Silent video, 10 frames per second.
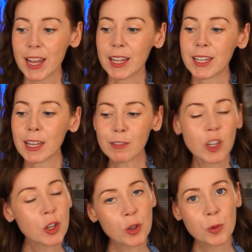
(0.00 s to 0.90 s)
give
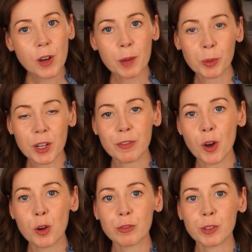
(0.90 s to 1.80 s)
you a brief
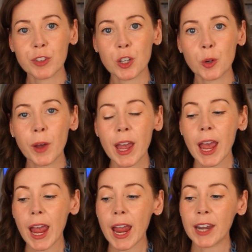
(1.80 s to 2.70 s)
overview,
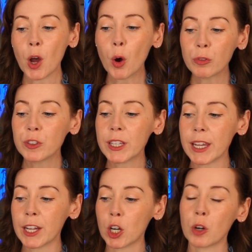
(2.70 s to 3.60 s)
and hopefully
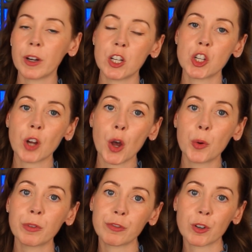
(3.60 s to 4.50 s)
encourage your
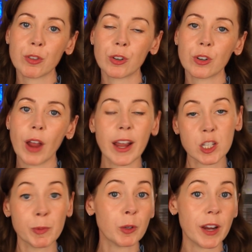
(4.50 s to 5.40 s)
own further
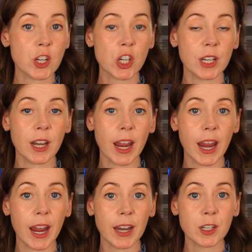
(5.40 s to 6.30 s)
exploration
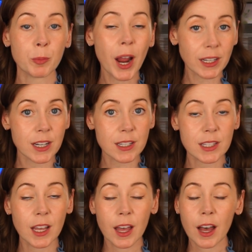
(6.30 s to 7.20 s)
and
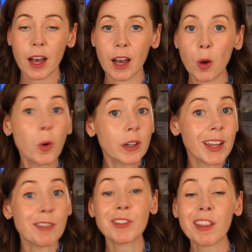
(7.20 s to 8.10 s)
practice. Or
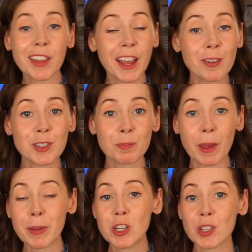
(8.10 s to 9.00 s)
if nothing else,
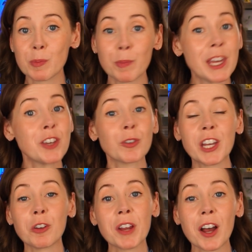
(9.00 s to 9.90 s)
maybe just pique your
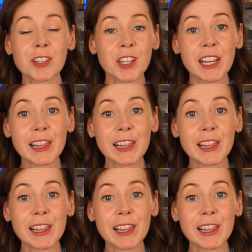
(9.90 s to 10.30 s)
curiosity a